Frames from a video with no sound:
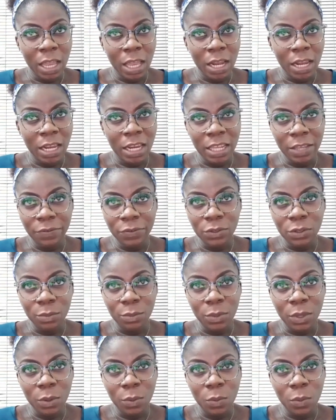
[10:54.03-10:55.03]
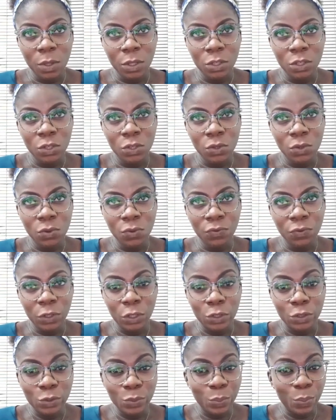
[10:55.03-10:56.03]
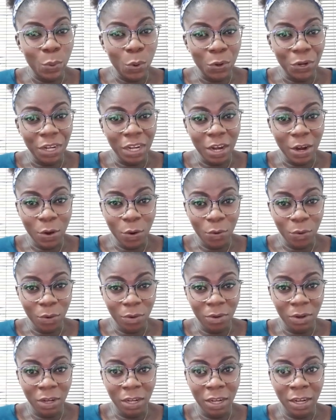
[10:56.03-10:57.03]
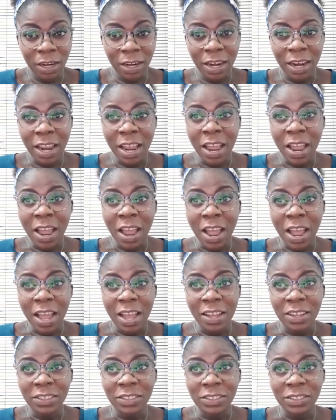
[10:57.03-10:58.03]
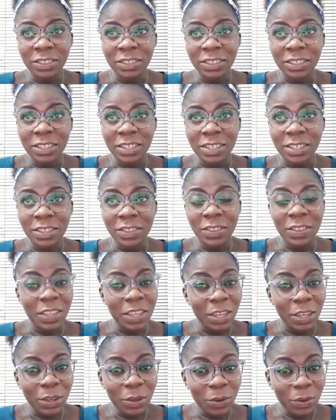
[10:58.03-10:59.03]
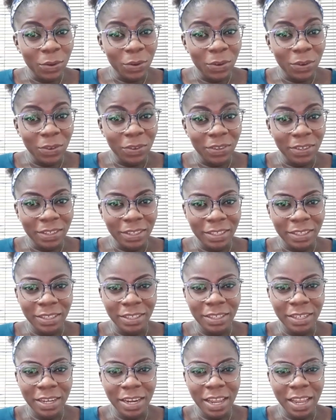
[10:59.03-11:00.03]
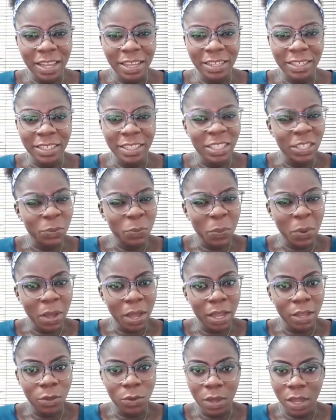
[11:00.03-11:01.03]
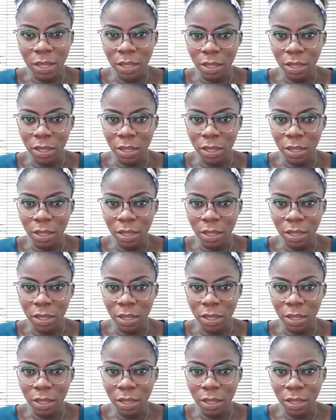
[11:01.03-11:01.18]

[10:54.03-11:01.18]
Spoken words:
leave something with you for you to ponder on and think on and inspire you and